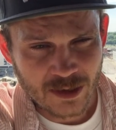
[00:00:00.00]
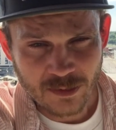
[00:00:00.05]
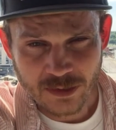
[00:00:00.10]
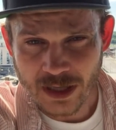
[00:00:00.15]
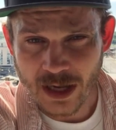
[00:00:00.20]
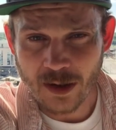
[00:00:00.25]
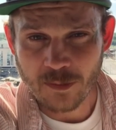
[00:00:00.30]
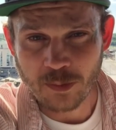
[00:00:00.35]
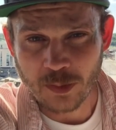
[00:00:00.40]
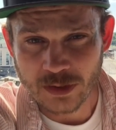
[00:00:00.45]

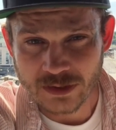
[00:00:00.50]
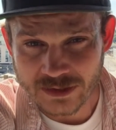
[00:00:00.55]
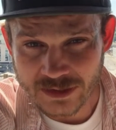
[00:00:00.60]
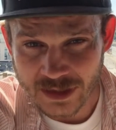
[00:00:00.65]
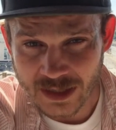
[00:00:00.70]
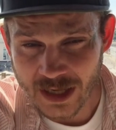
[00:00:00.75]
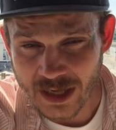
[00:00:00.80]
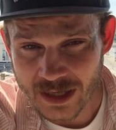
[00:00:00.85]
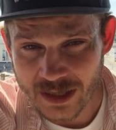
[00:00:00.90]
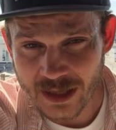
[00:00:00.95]
yeah but
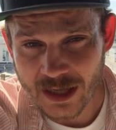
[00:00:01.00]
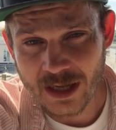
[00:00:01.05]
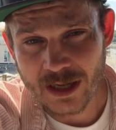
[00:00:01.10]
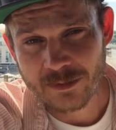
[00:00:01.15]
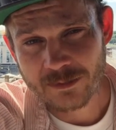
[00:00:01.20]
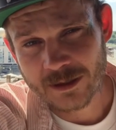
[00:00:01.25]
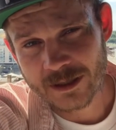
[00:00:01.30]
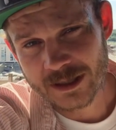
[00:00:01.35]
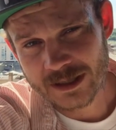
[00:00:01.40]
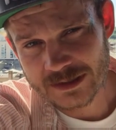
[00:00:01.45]
tonight
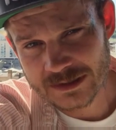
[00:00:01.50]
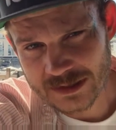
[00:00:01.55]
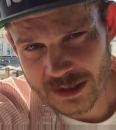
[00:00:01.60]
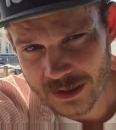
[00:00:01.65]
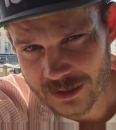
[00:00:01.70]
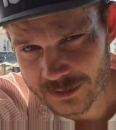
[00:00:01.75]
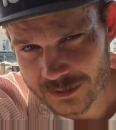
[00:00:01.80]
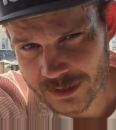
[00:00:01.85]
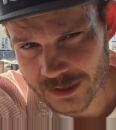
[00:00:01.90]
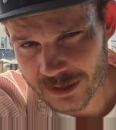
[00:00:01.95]
I'm gonna get
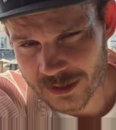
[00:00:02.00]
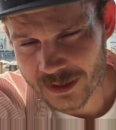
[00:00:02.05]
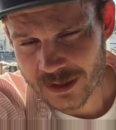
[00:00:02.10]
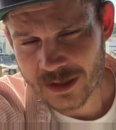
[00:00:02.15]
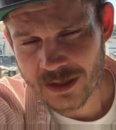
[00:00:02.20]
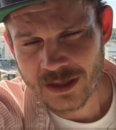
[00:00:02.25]
settled in